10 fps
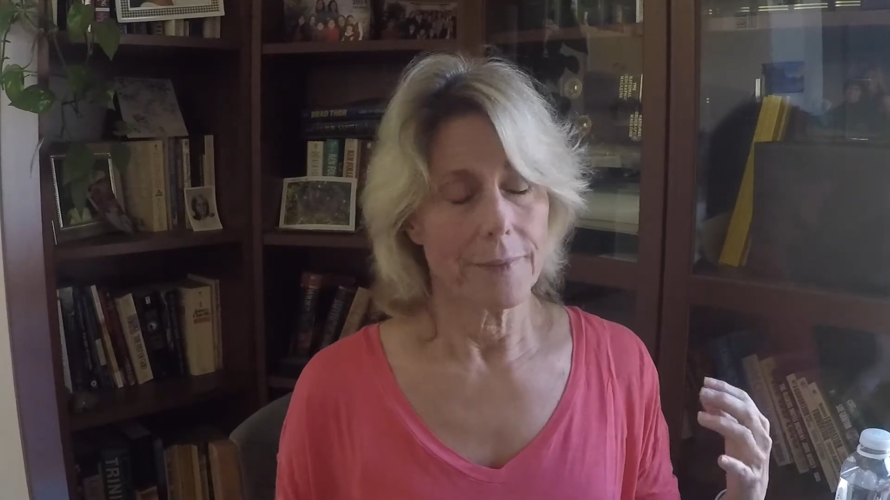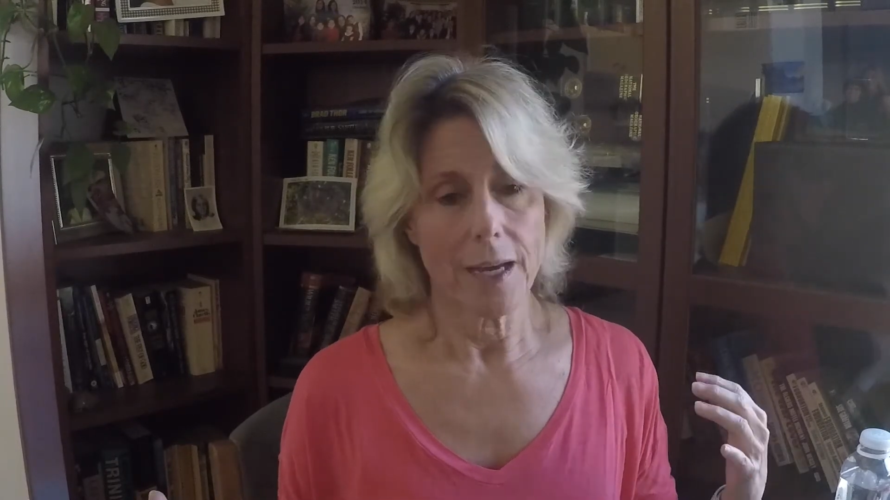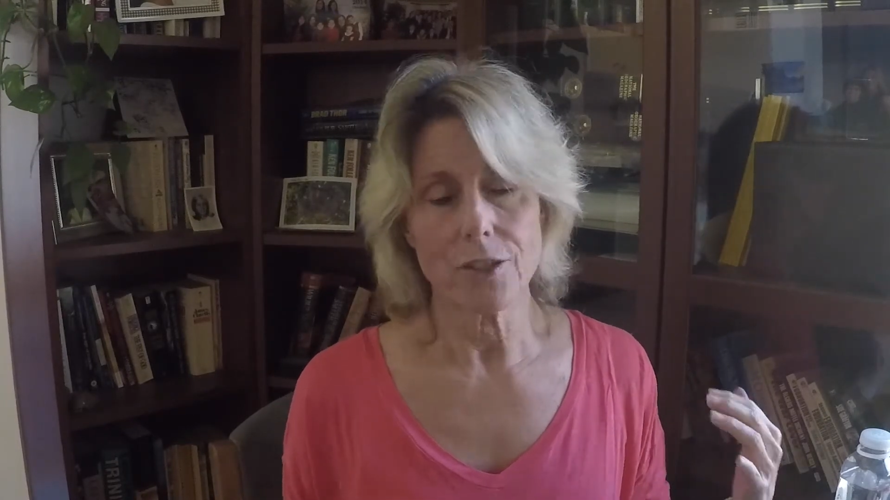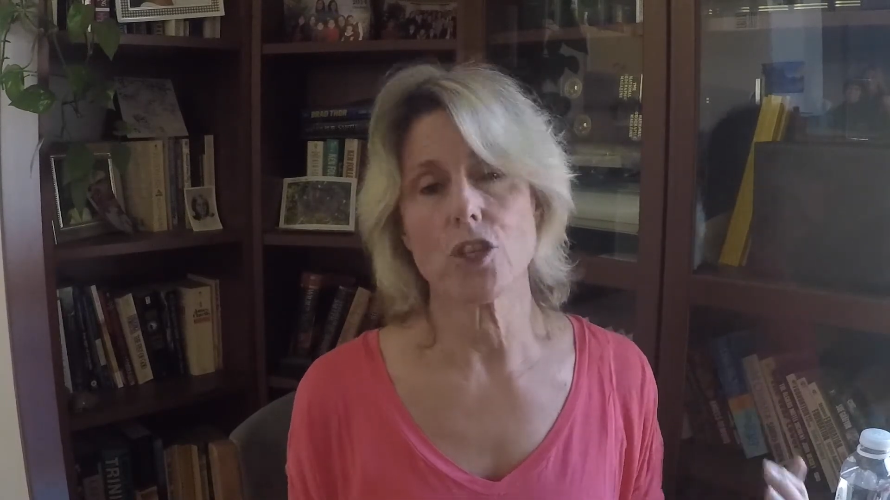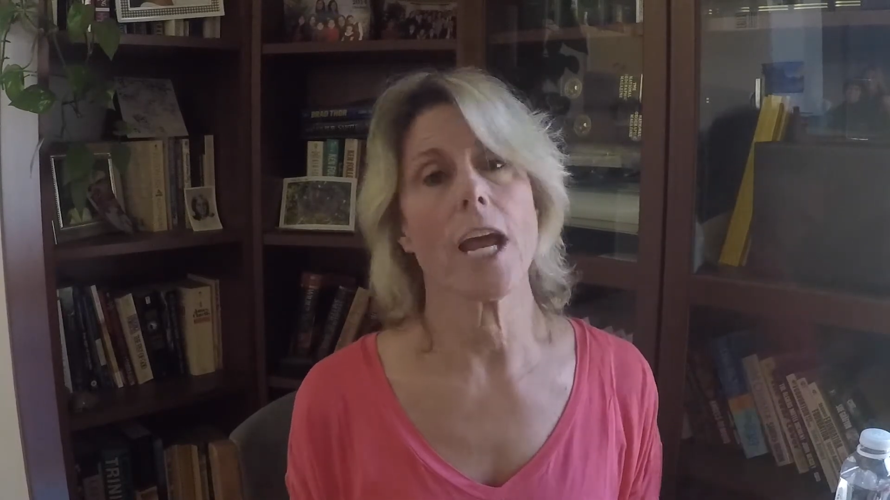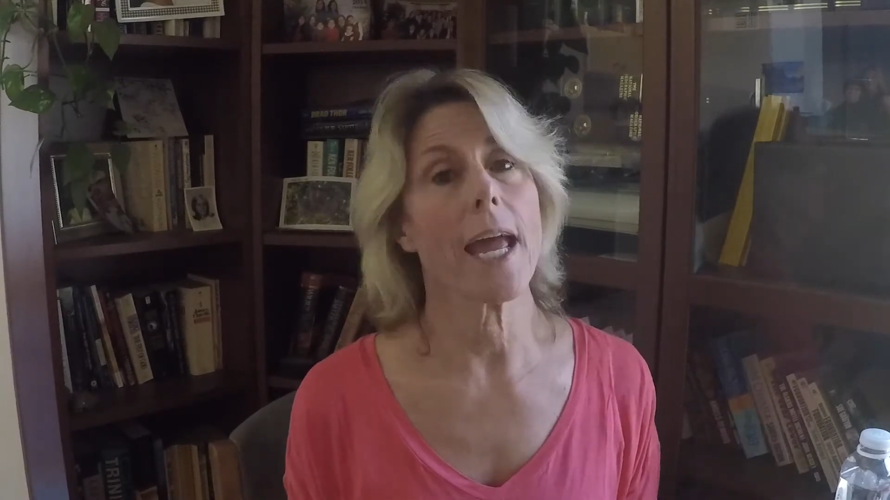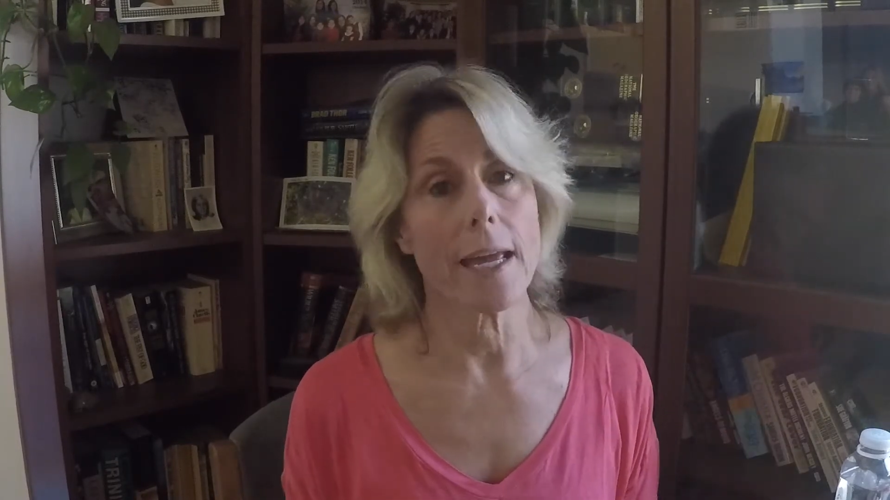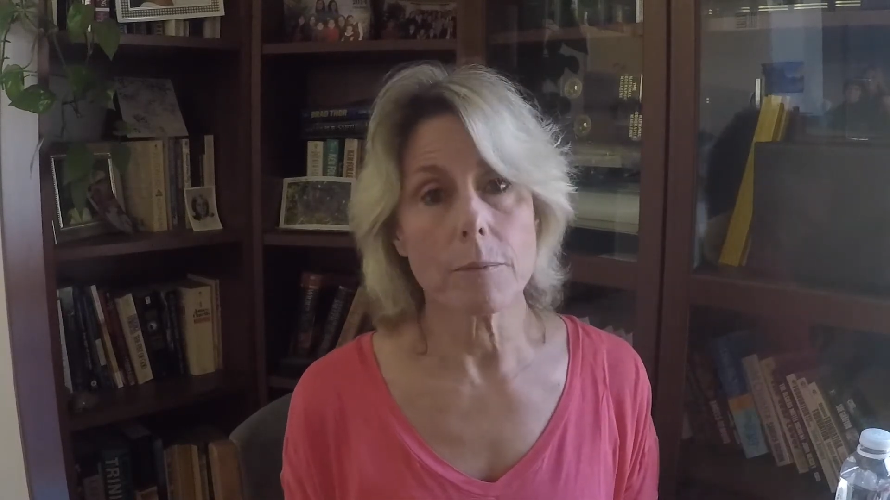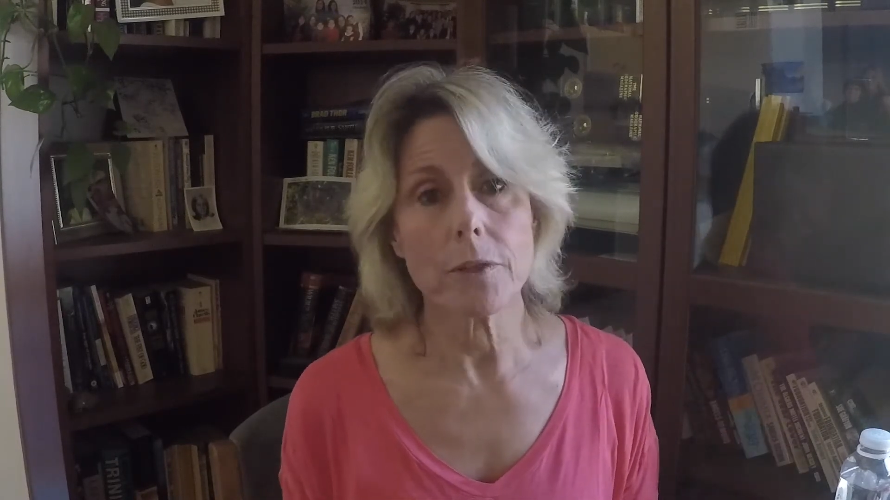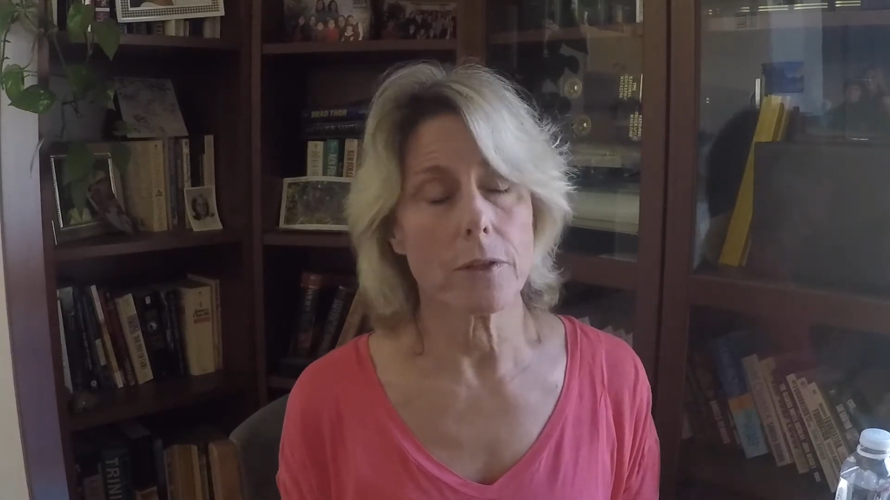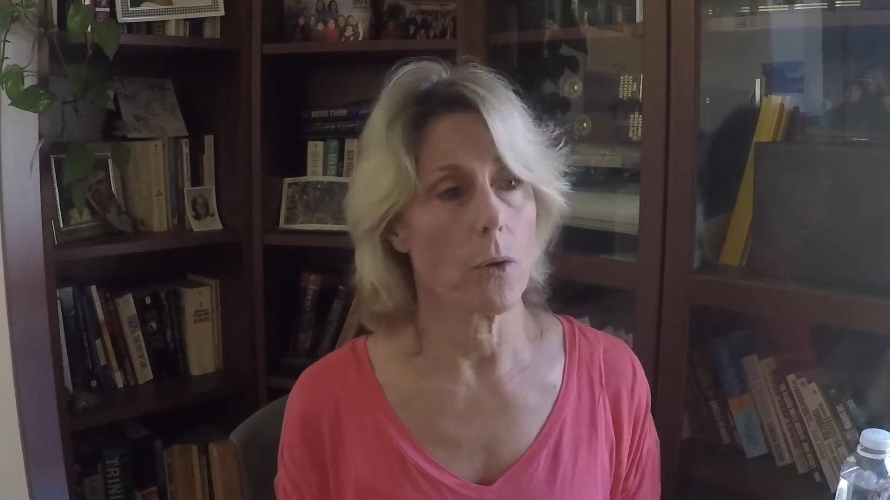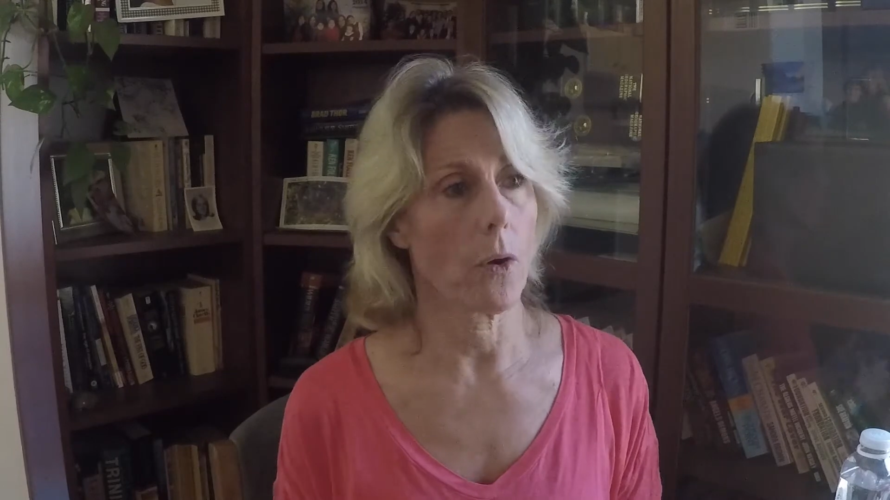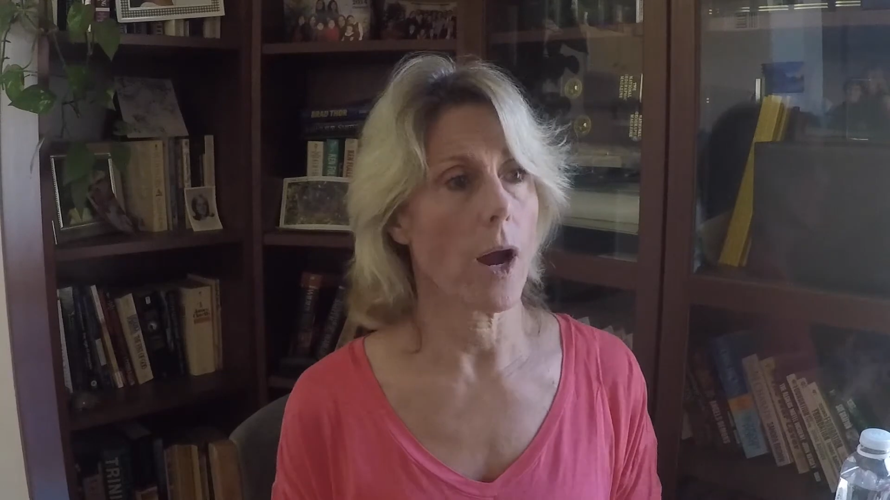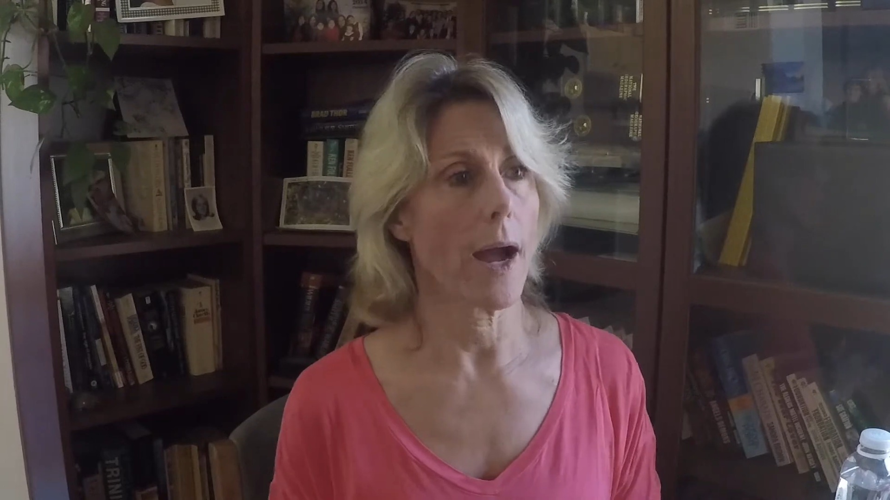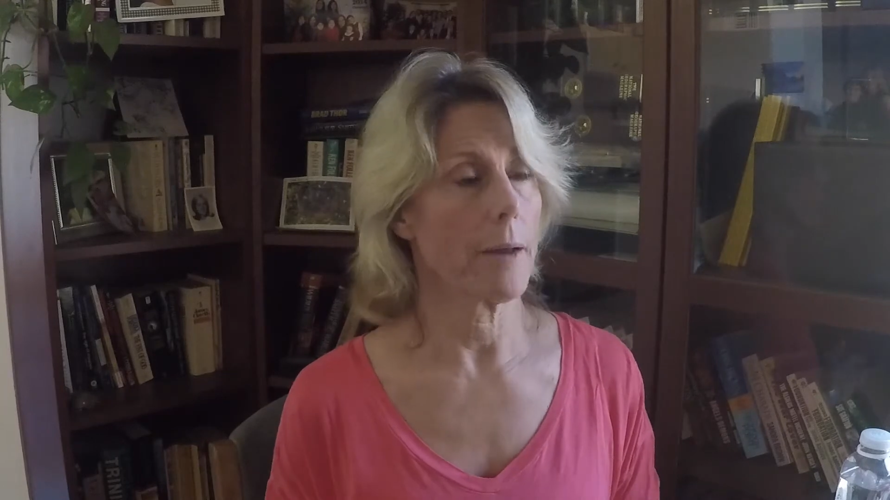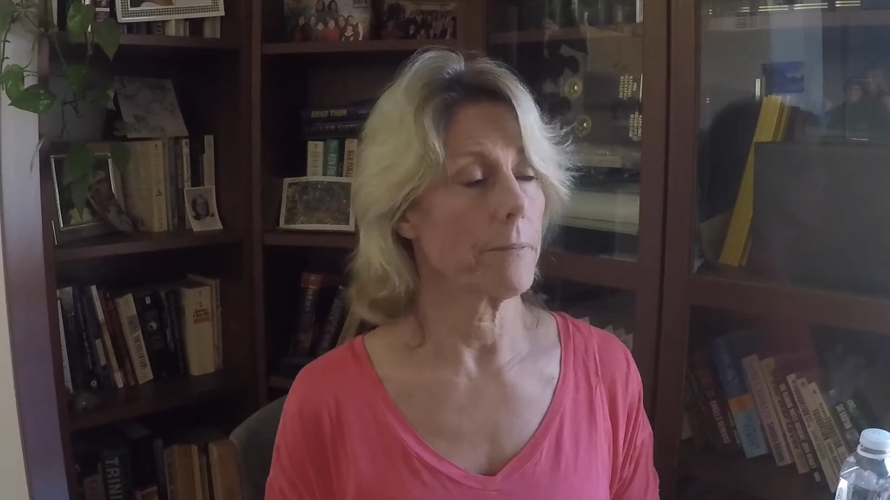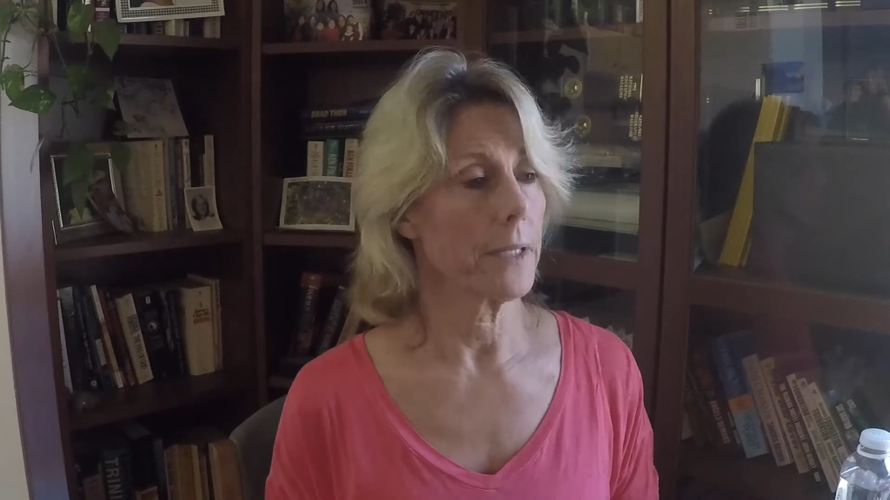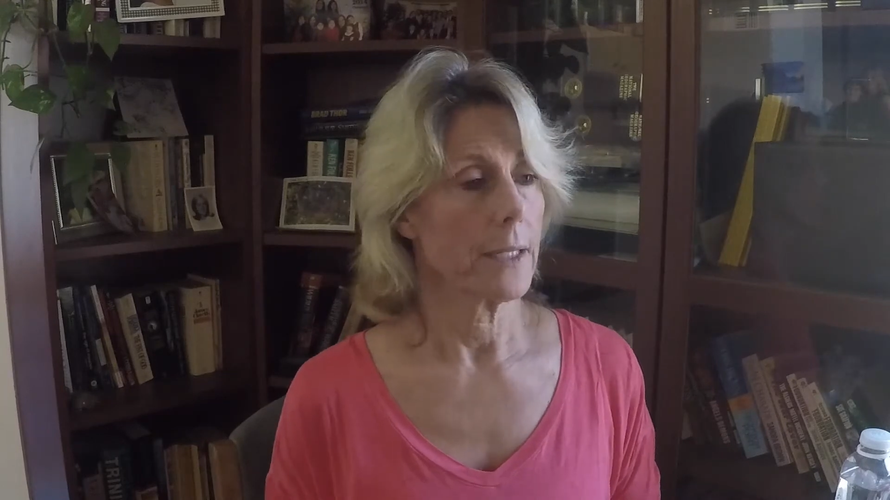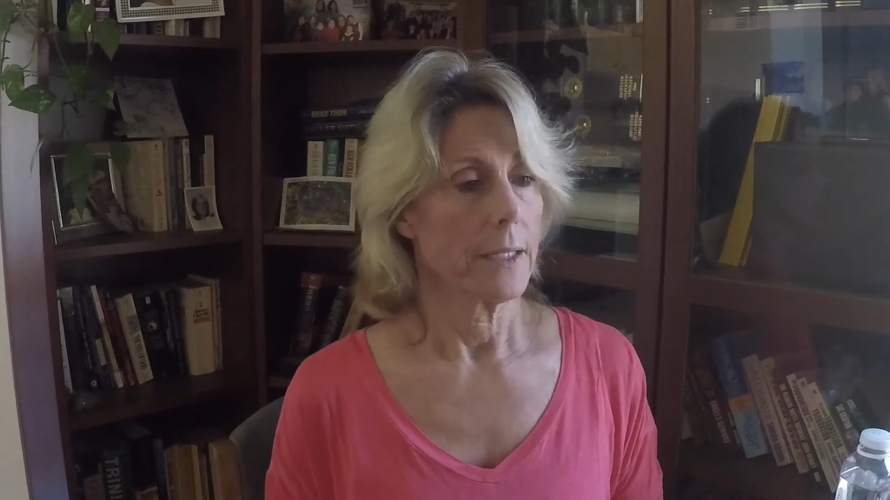ashamed, or I'm